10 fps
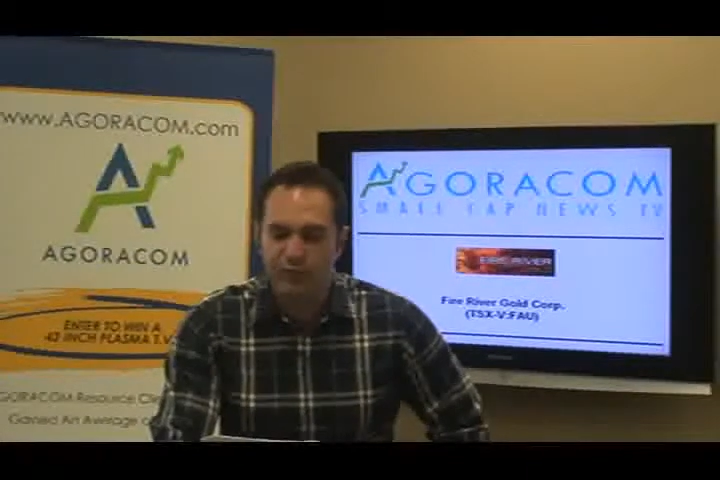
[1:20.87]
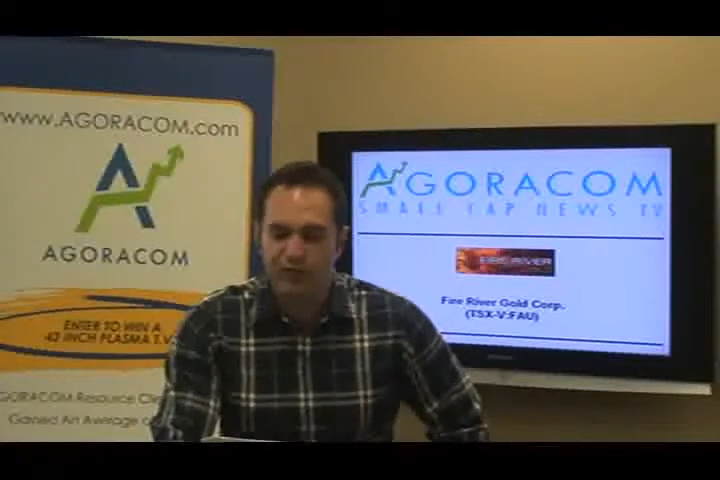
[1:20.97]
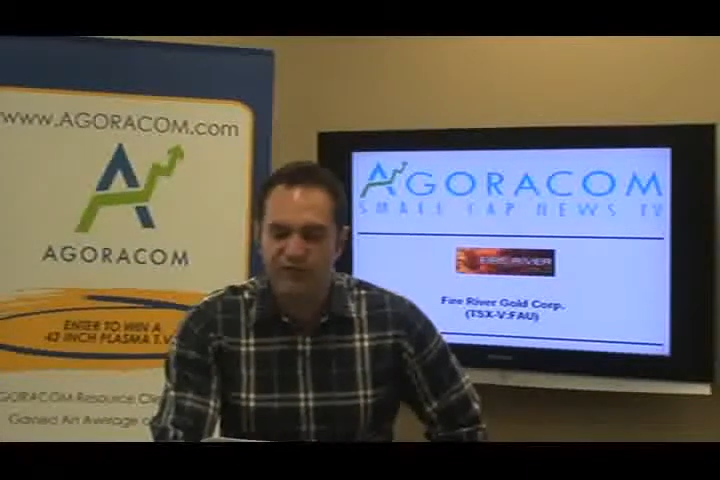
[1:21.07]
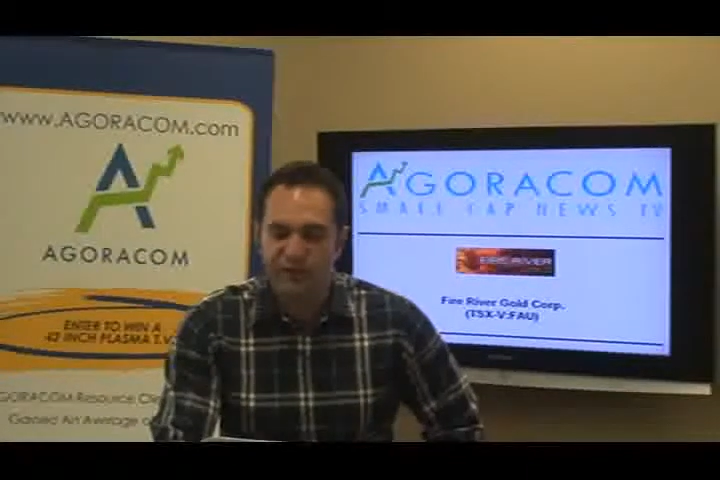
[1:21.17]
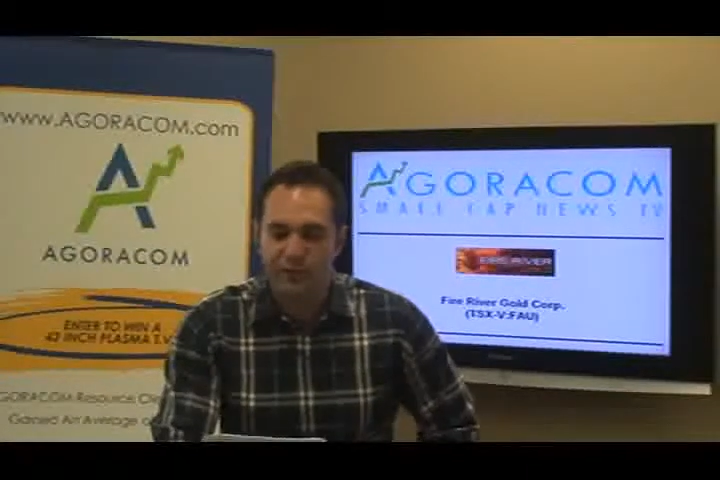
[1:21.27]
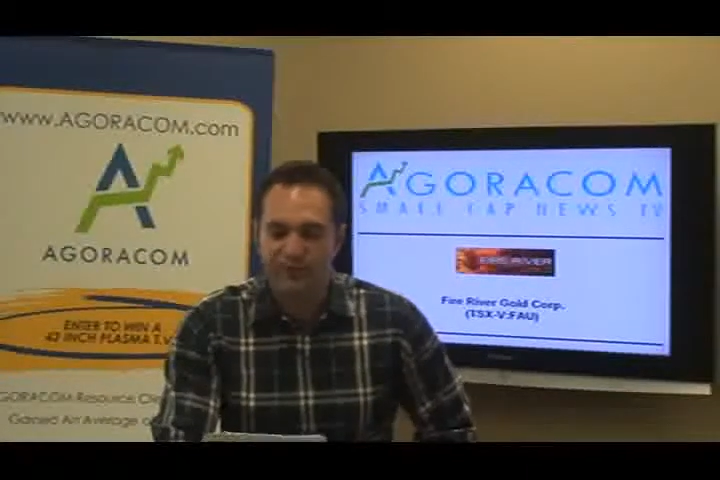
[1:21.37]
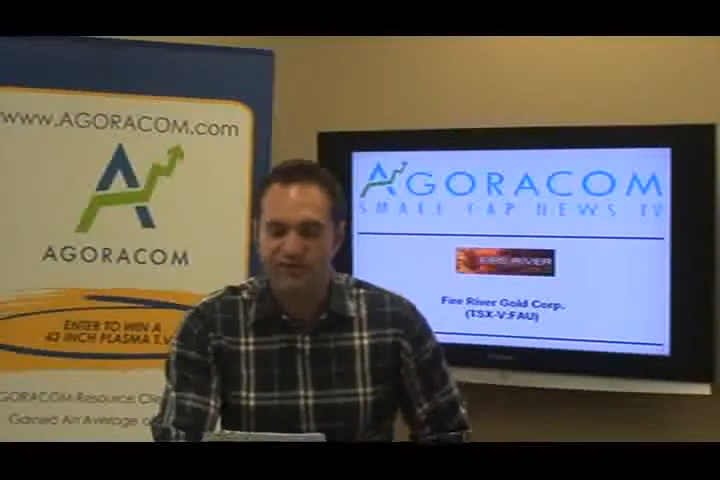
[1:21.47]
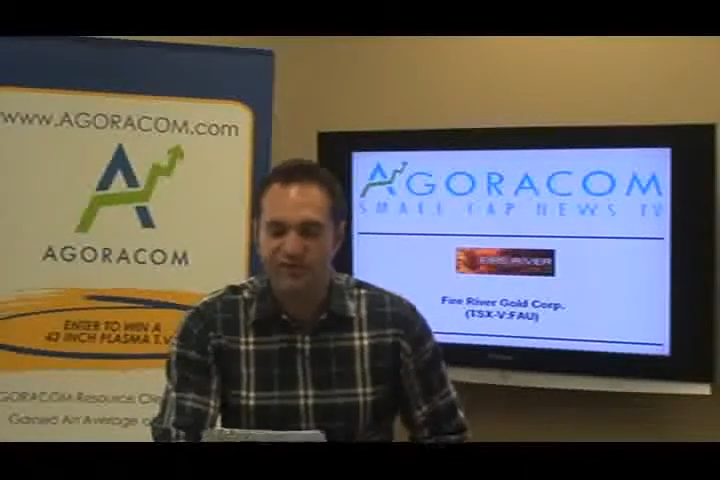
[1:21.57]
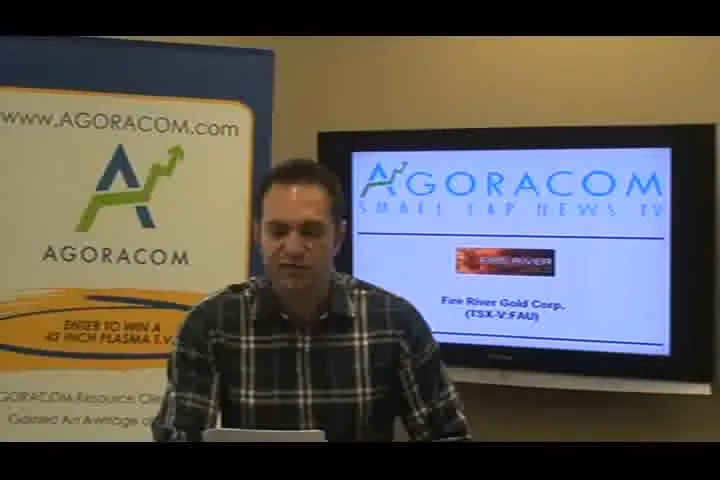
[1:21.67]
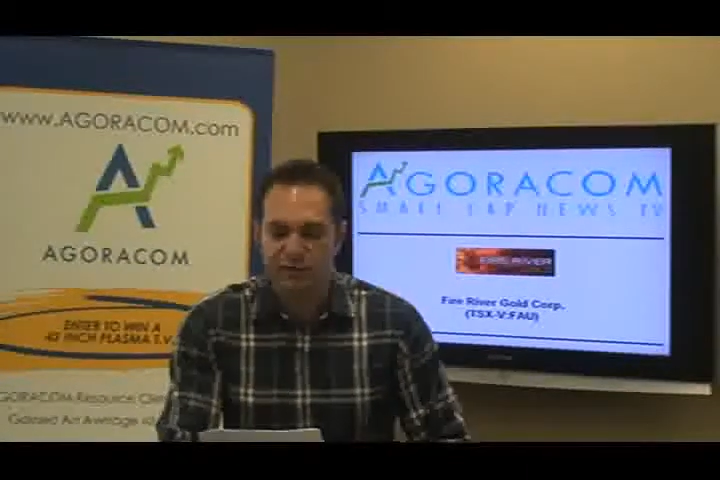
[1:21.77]

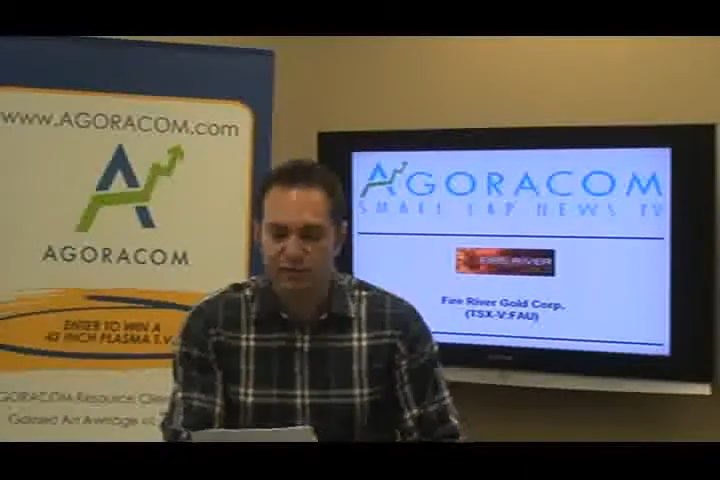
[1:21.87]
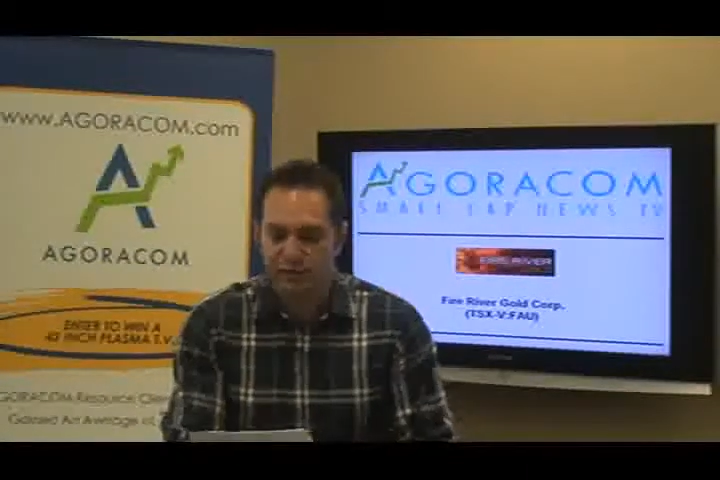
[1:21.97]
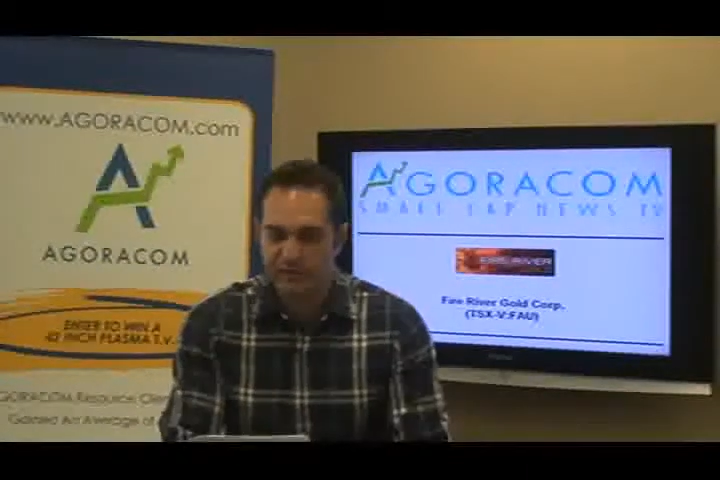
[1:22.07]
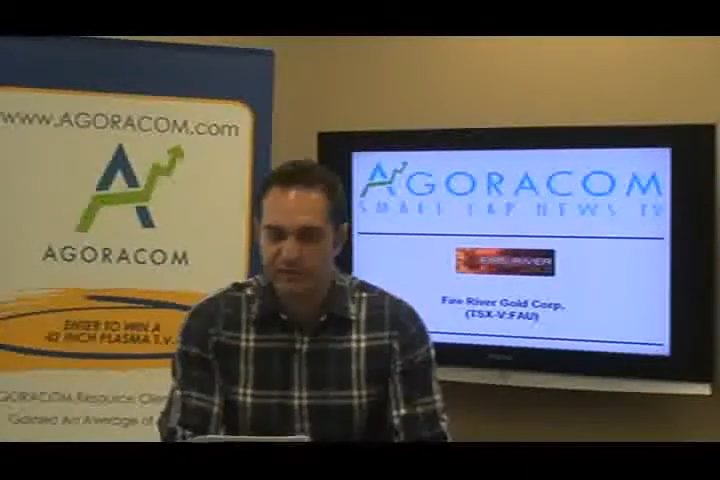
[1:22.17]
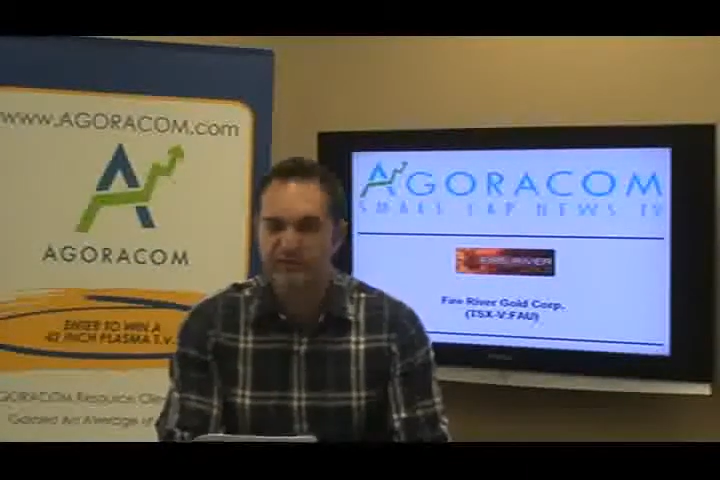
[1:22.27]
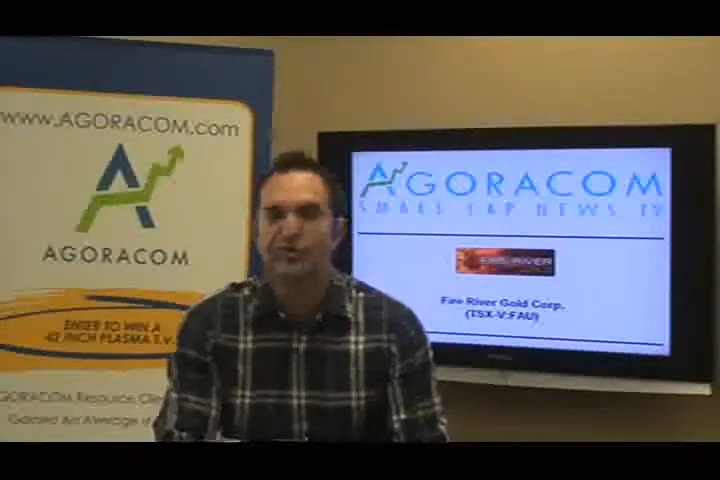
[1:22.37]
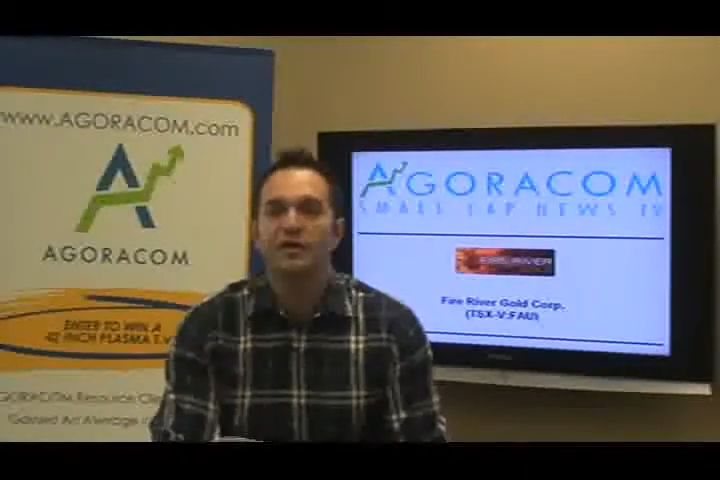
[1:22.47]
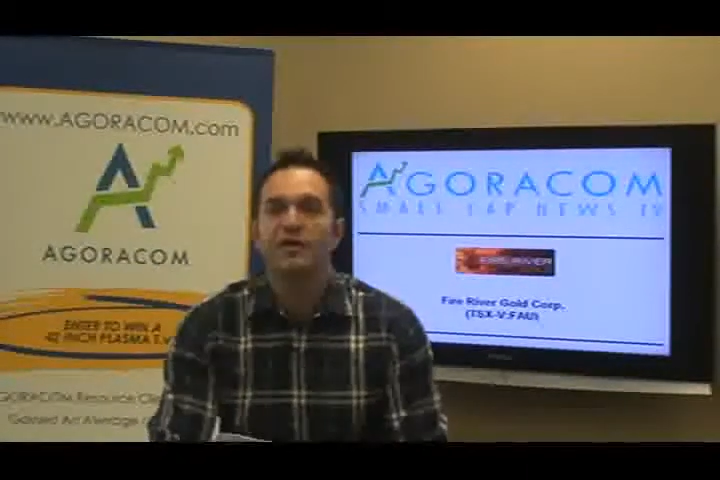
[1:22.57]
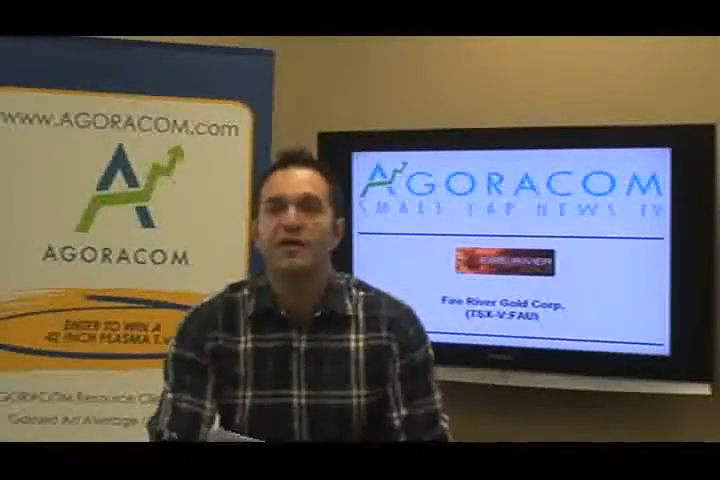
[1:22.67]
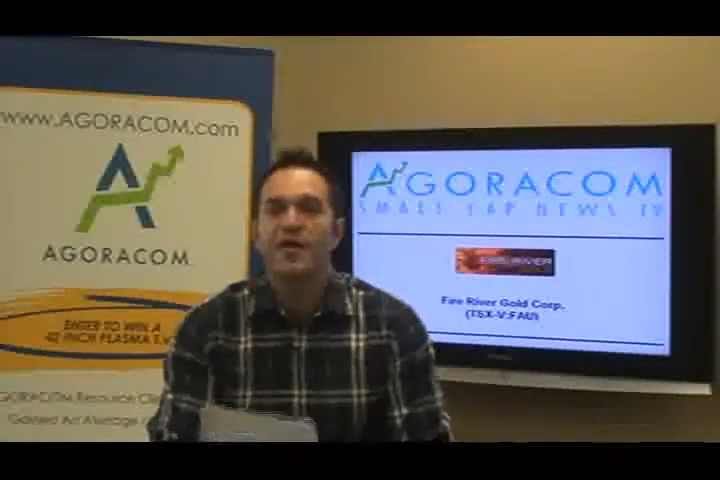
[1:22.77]
24% internal rate of
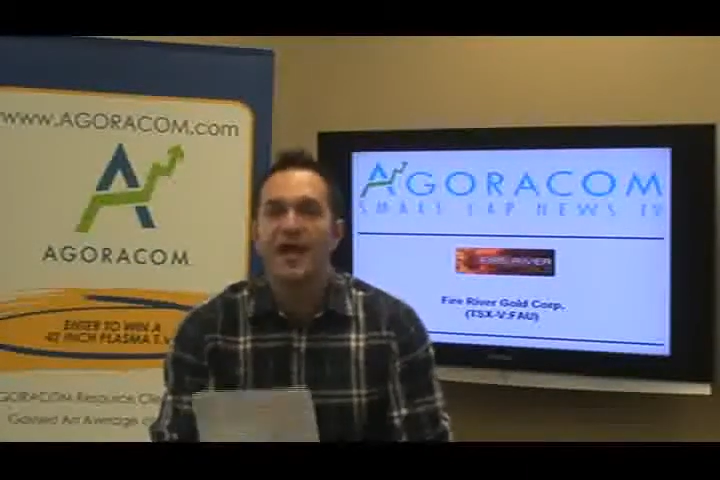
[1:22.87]
return,